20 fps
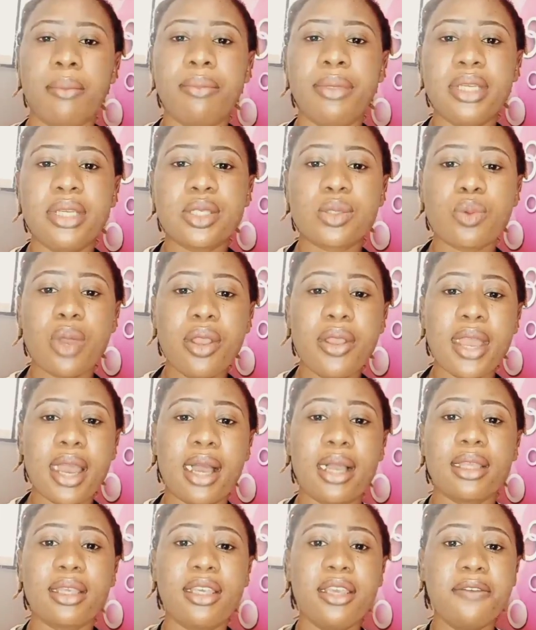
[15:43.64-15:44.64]
Please, when you
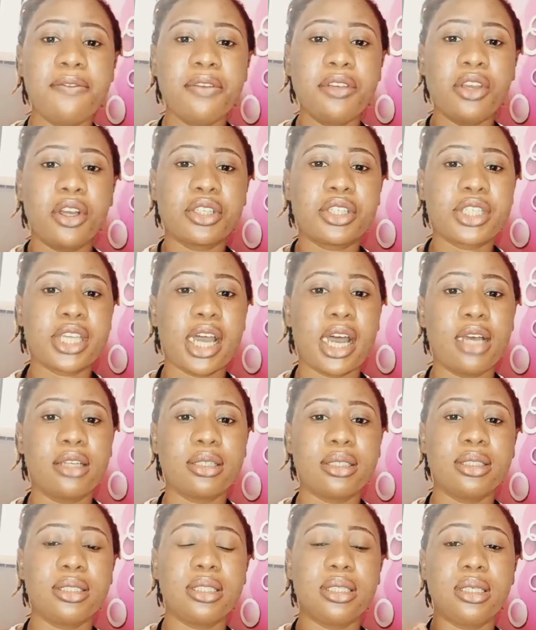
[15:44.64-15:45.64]
are giving your child
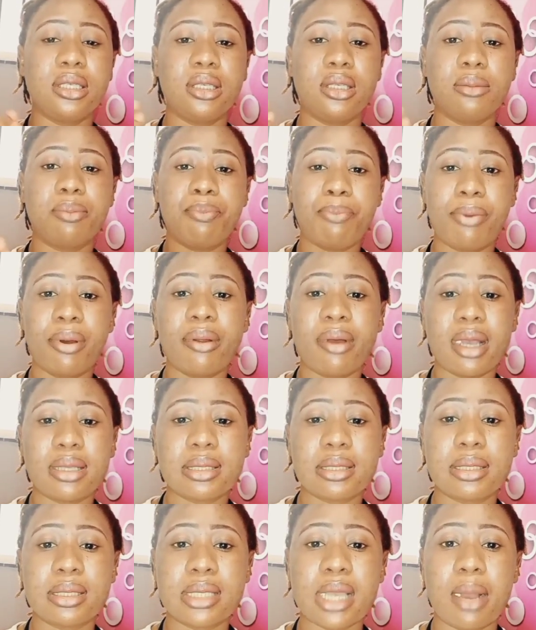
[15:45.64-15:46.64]
the
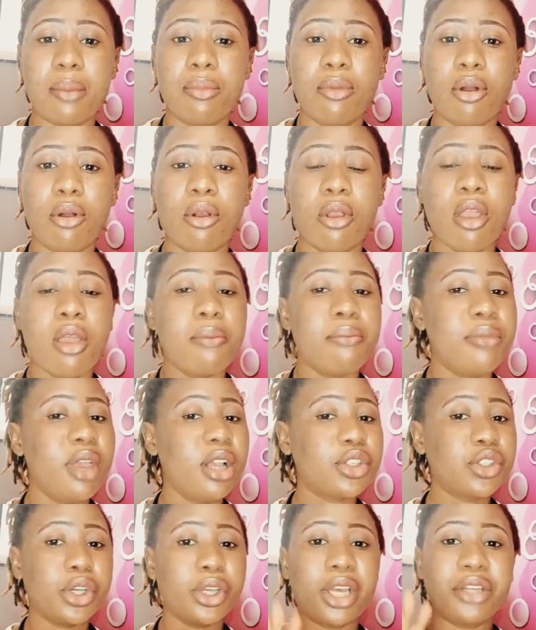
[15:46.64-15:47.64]
paracetamol, make
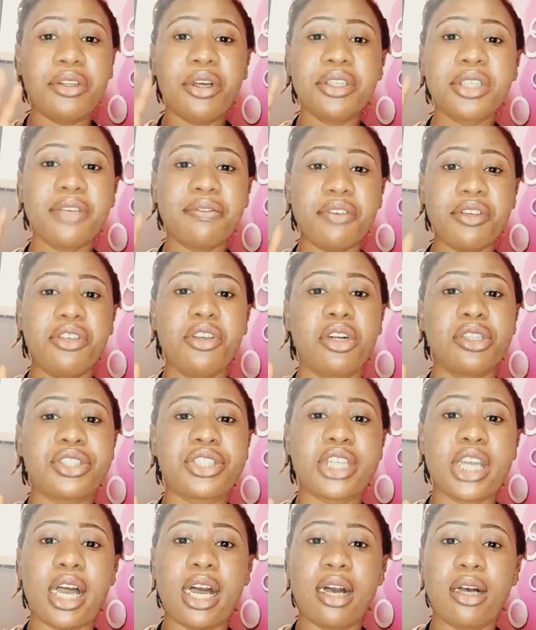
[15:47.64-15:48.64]
sure you are not giving your
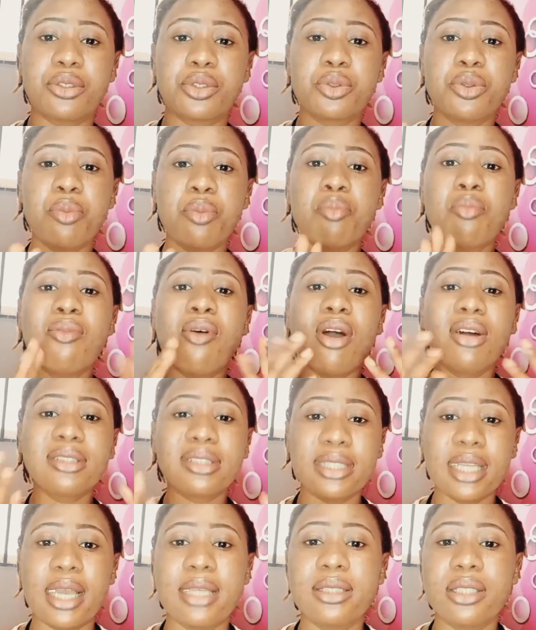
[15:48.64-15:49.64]
child more
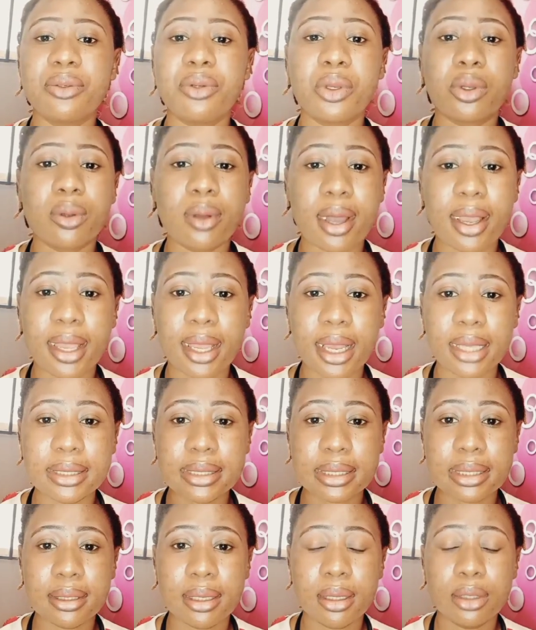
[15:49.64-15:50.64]
than the required
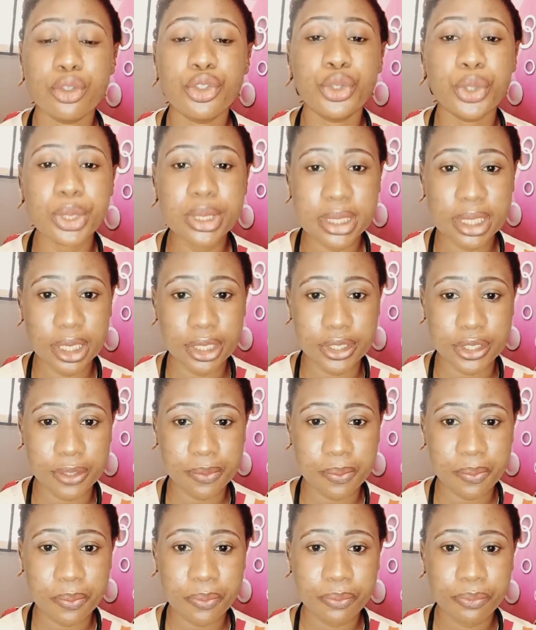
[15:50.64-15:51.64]
dosage.
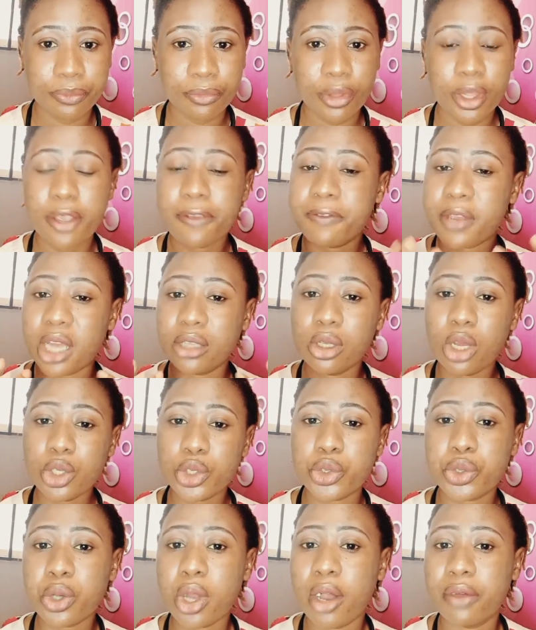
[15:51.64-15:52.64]
If you are not
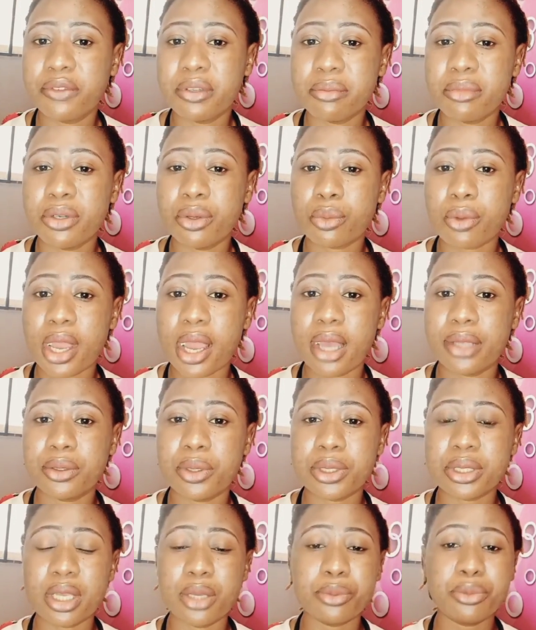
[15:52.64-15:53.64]
sure of the required
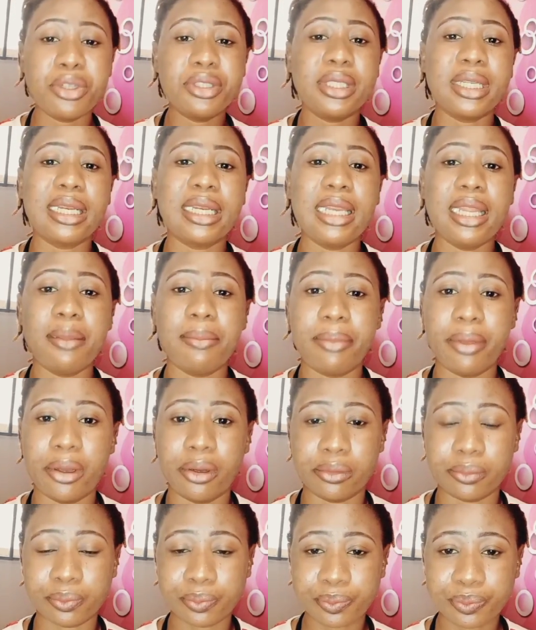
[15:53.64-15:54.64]
dosage, read the
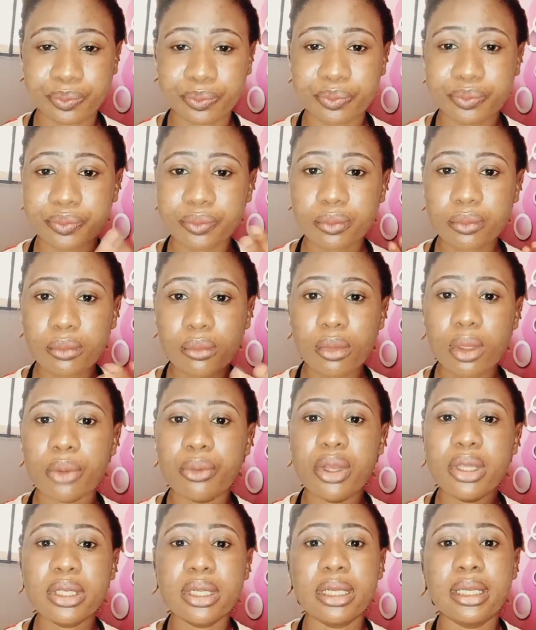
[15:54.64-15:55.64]
label.
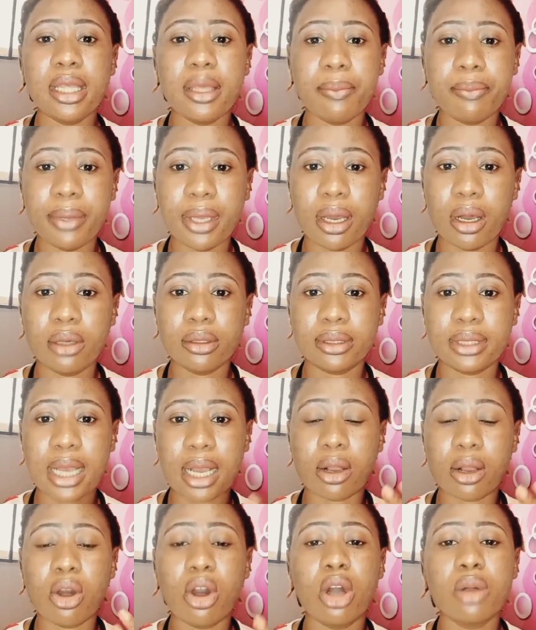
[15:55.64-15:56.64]
Read the label
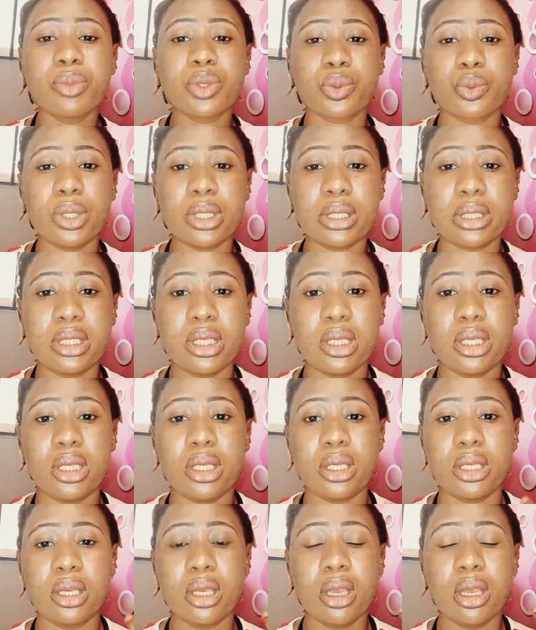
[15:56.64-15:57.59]
that comes with the